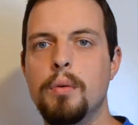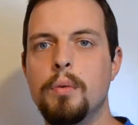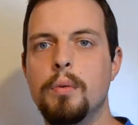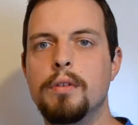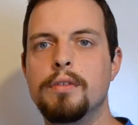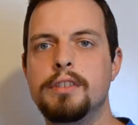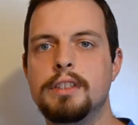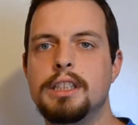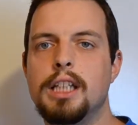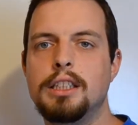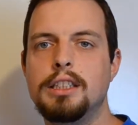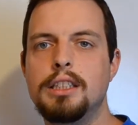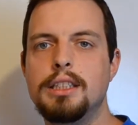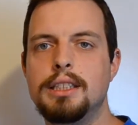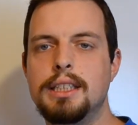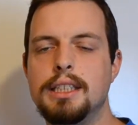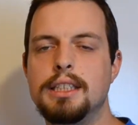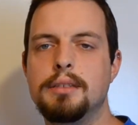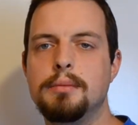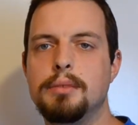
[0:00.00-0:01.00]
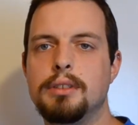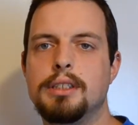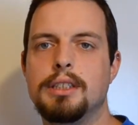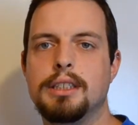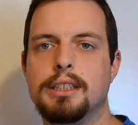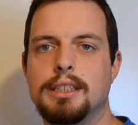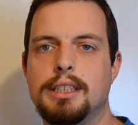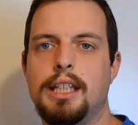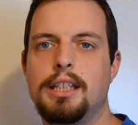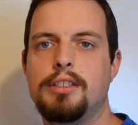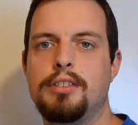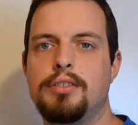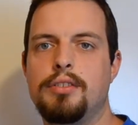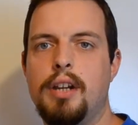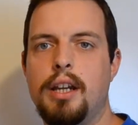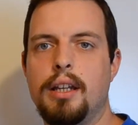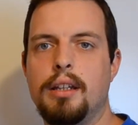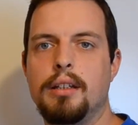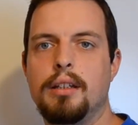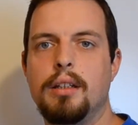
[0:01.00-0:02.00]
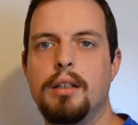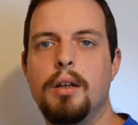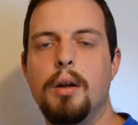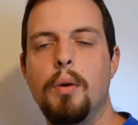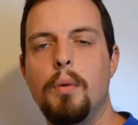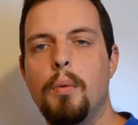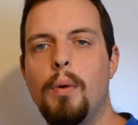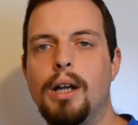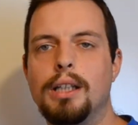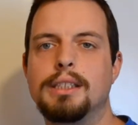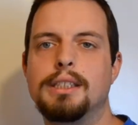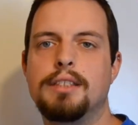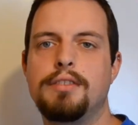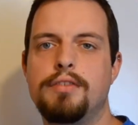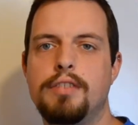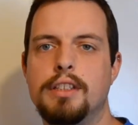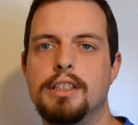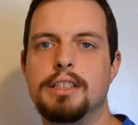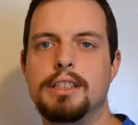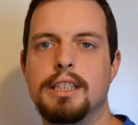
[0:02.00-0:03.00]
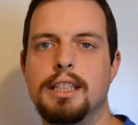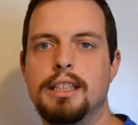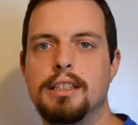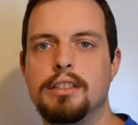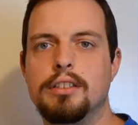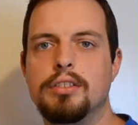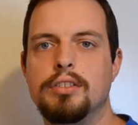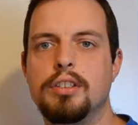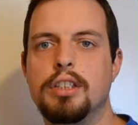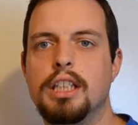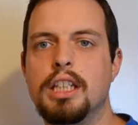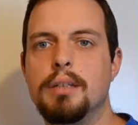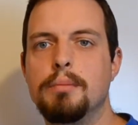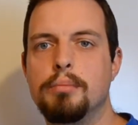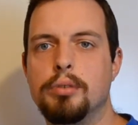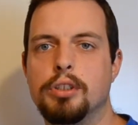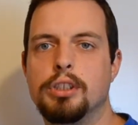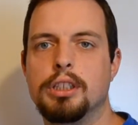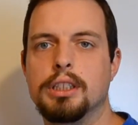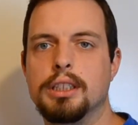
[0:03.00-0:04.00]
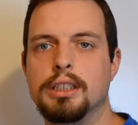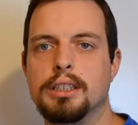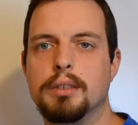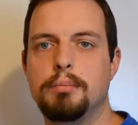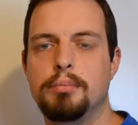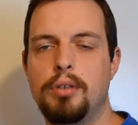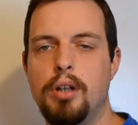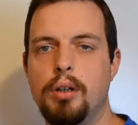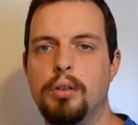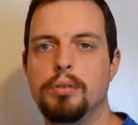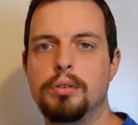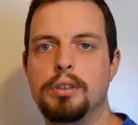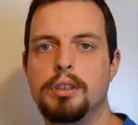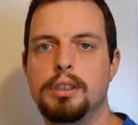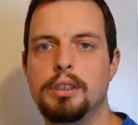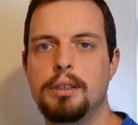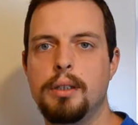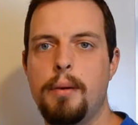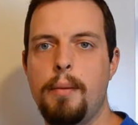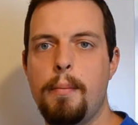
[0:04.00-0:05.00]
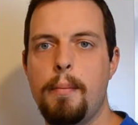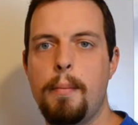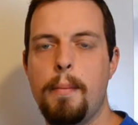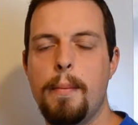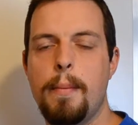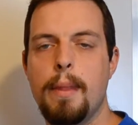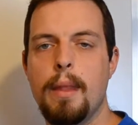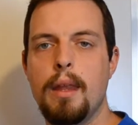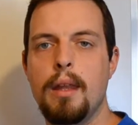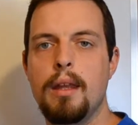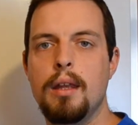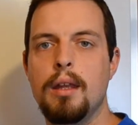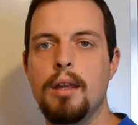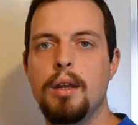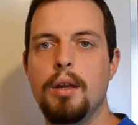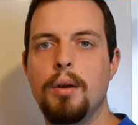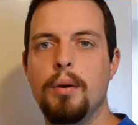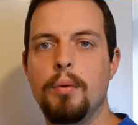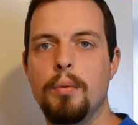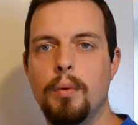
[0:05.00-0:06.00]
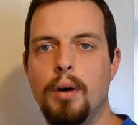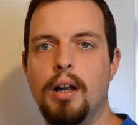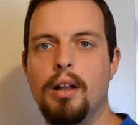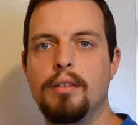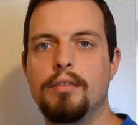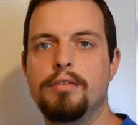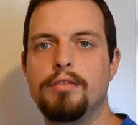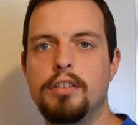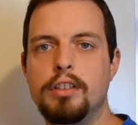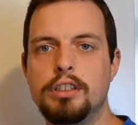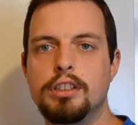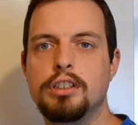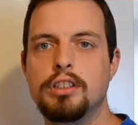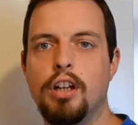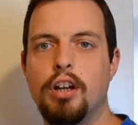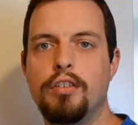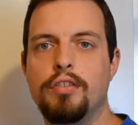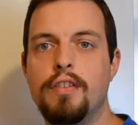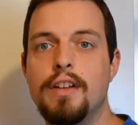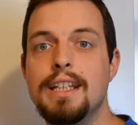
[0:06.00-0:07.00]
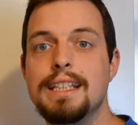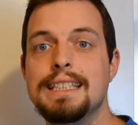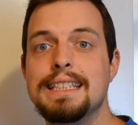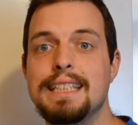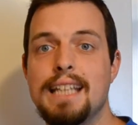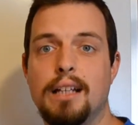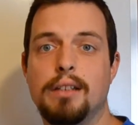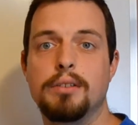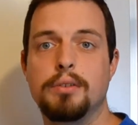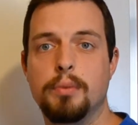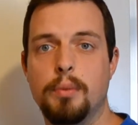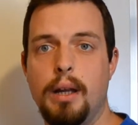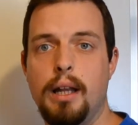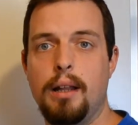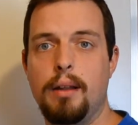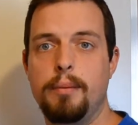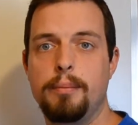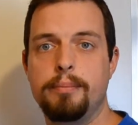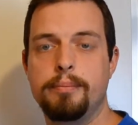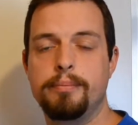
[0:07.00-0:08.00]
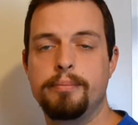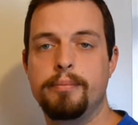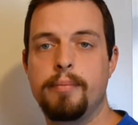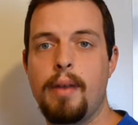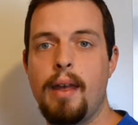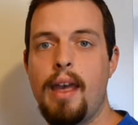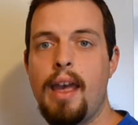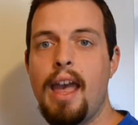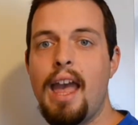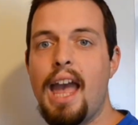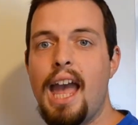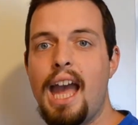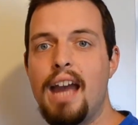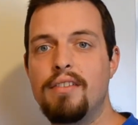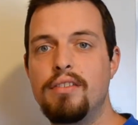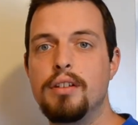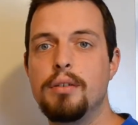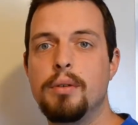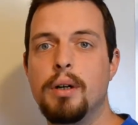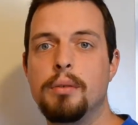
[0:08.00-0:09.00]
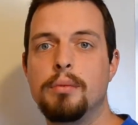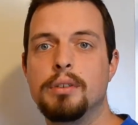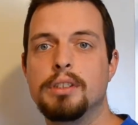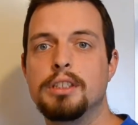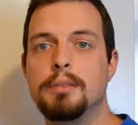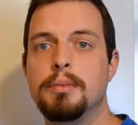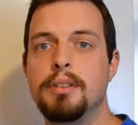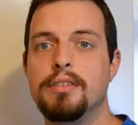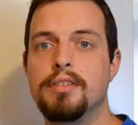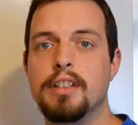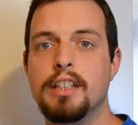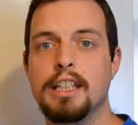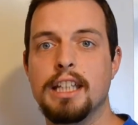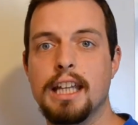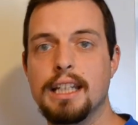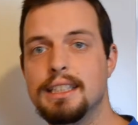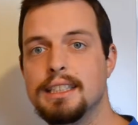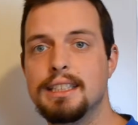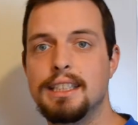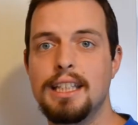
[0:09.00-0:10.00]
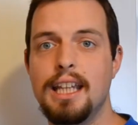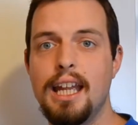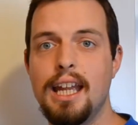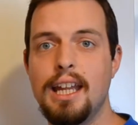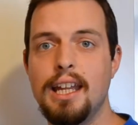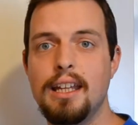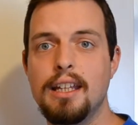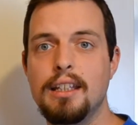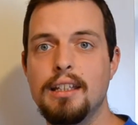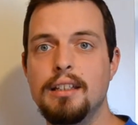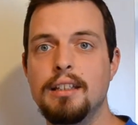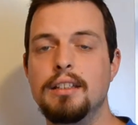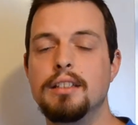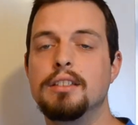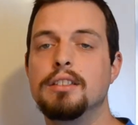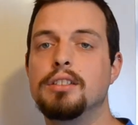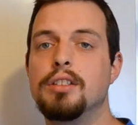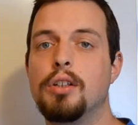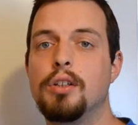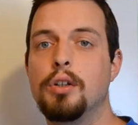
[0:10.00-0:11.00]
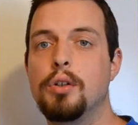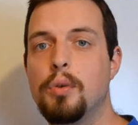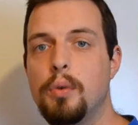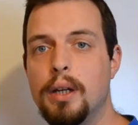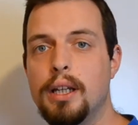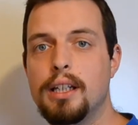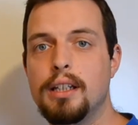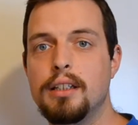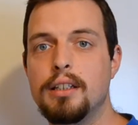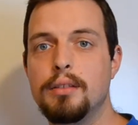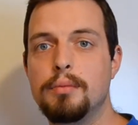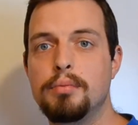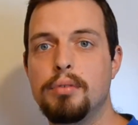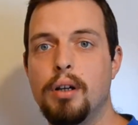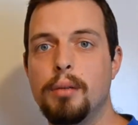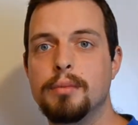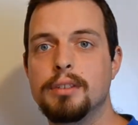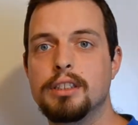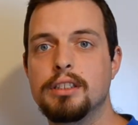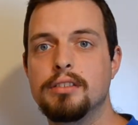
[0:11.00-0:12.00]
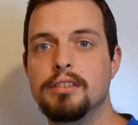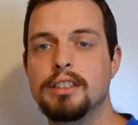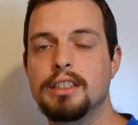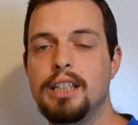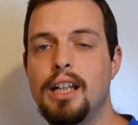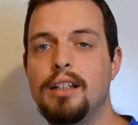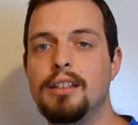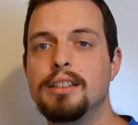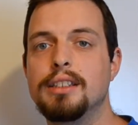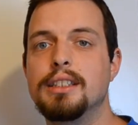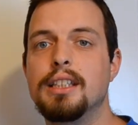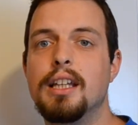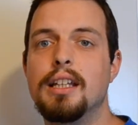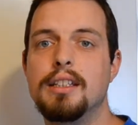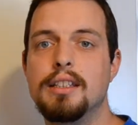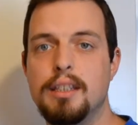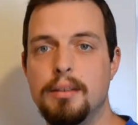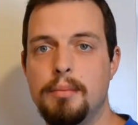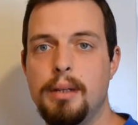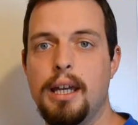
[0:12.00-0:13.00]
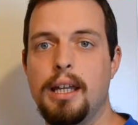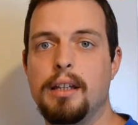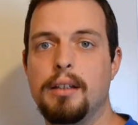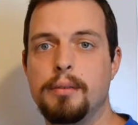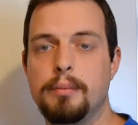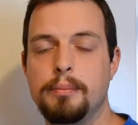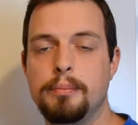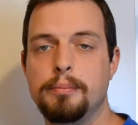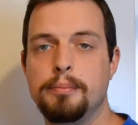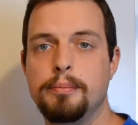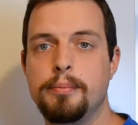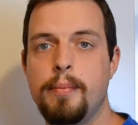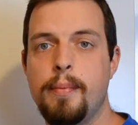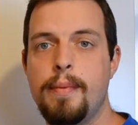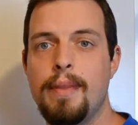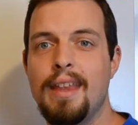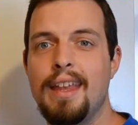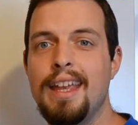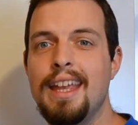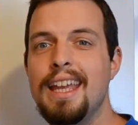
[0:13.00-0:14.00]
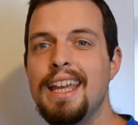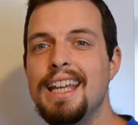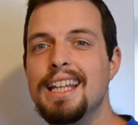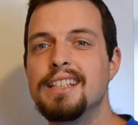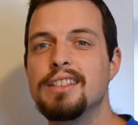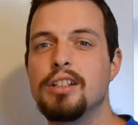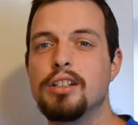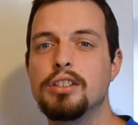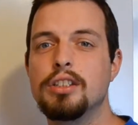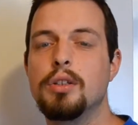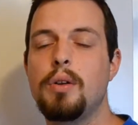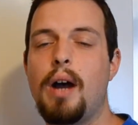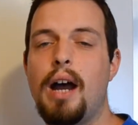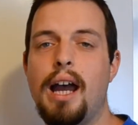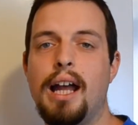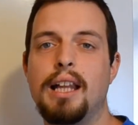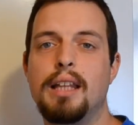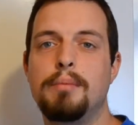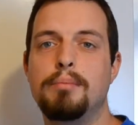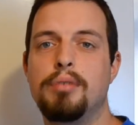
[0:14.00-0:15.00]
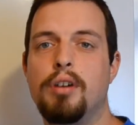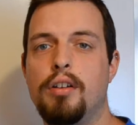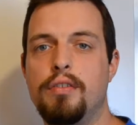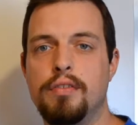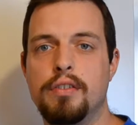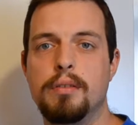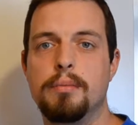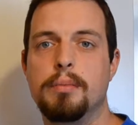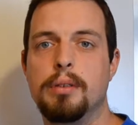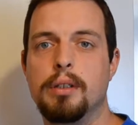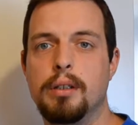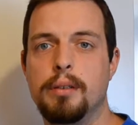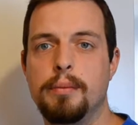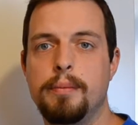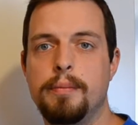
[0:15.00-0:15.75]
With such a dismal success rate, why does the fitness industry keep pushing this approach? Well, first off, it sells well. Everyone wants to be thin yesterday, so the quicker you promise the results, the better. It's also highly profitable.